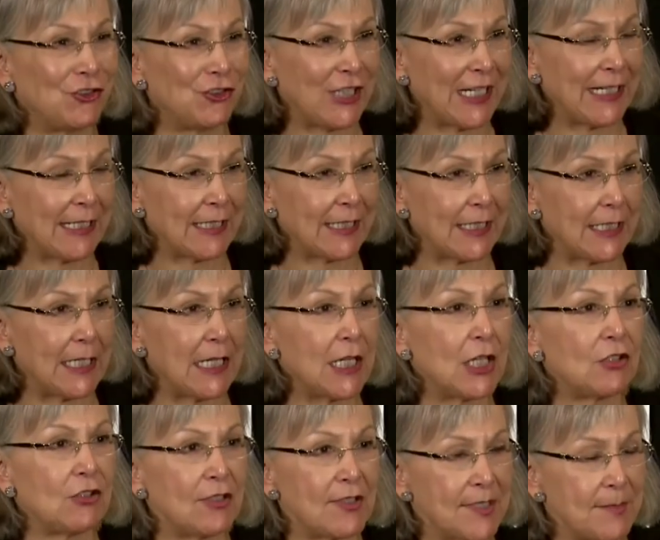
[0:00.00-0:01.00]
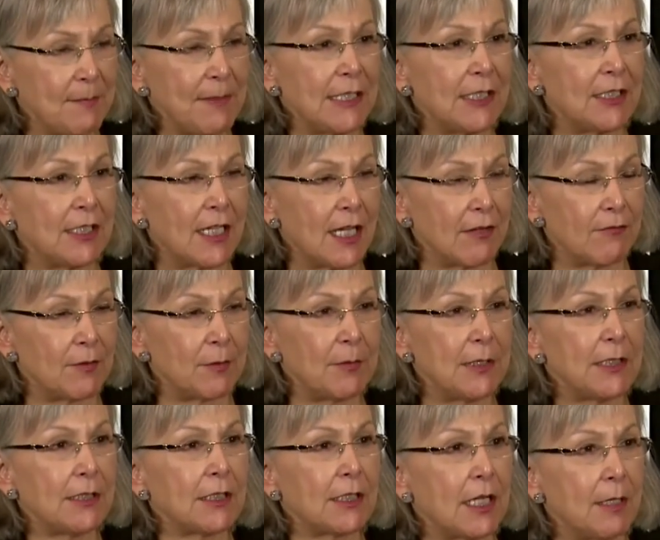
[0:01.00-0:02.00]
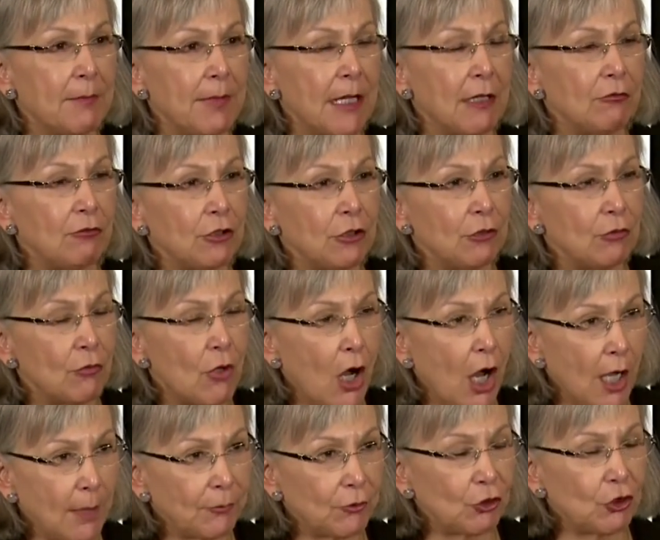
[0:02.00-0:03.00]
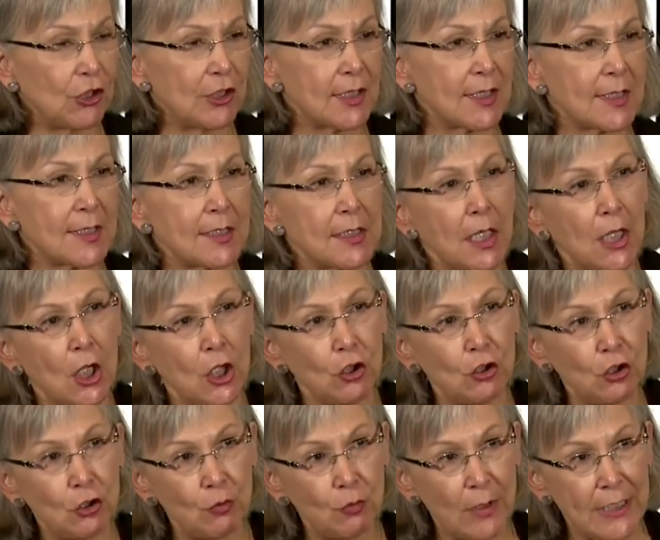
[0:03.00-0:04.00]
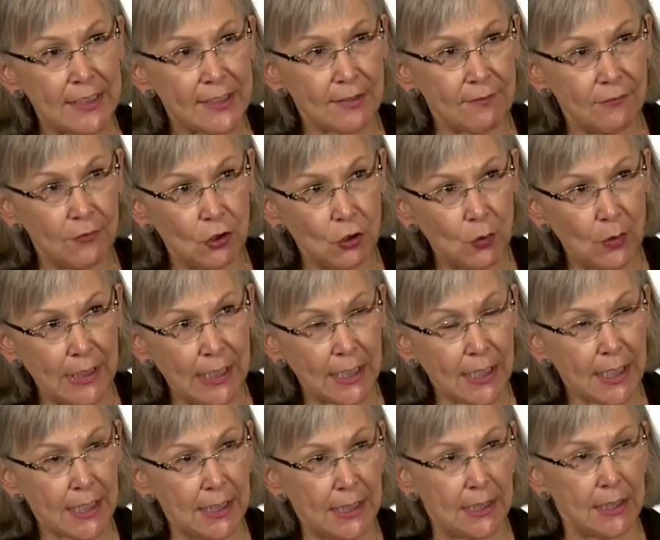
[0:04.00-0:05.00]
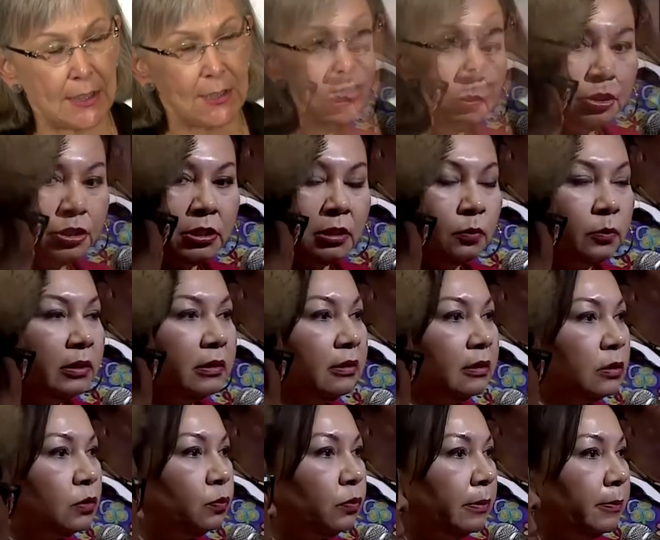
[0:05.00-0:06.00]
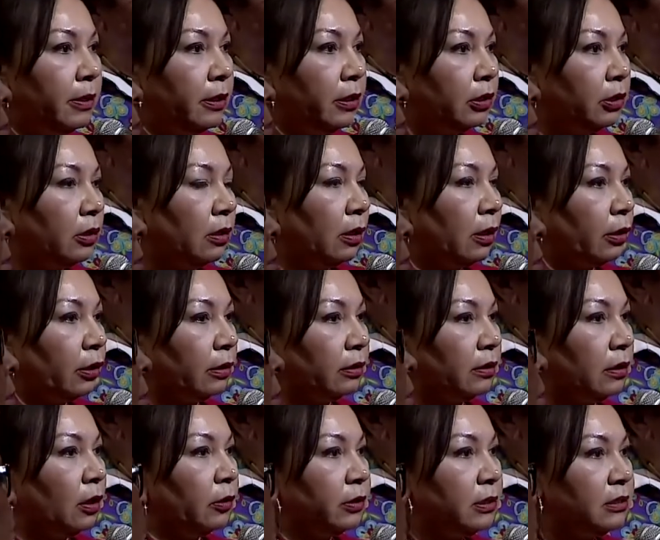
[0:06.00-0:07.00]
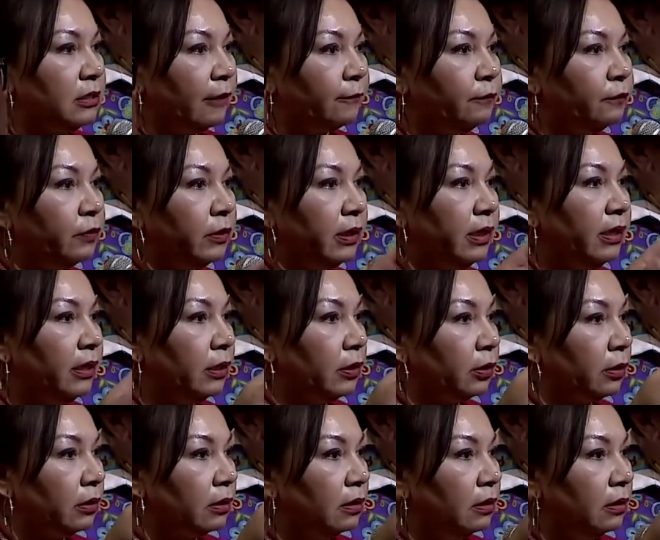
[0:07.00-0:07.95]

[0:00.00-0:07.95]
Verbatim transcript: daily to speak to government about new options, new ways of doing things. Things came are, to a head in December here.